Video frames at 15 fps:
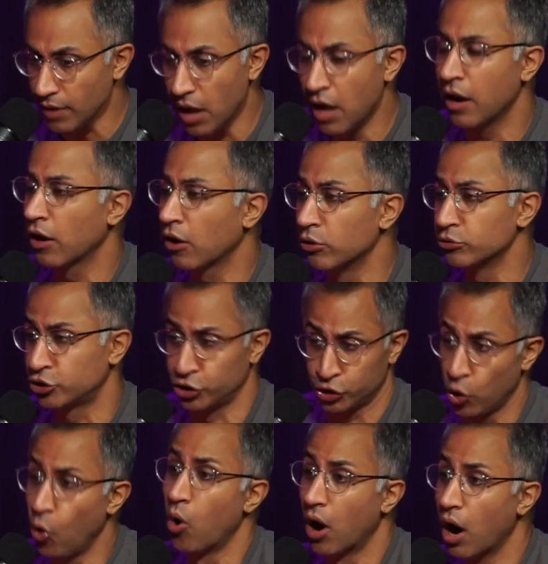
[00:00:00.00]
And I go,
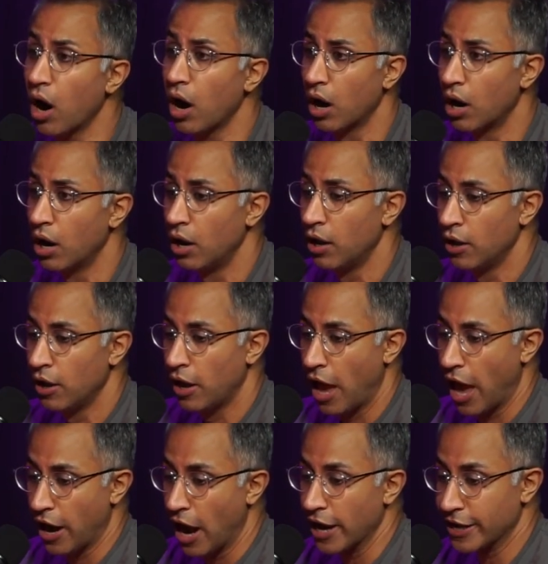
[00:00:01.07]
sure
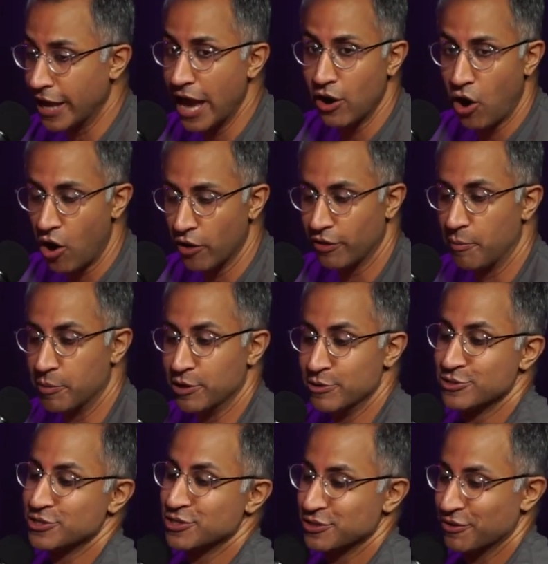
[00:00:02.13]
and I get on. I'm gonna
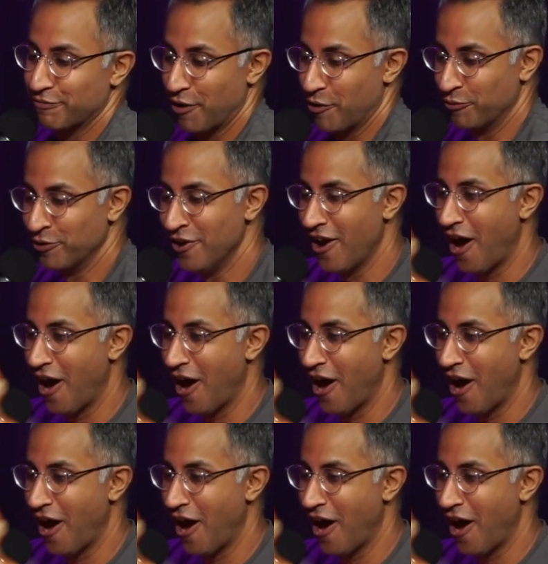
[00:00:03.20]
use this as a phone.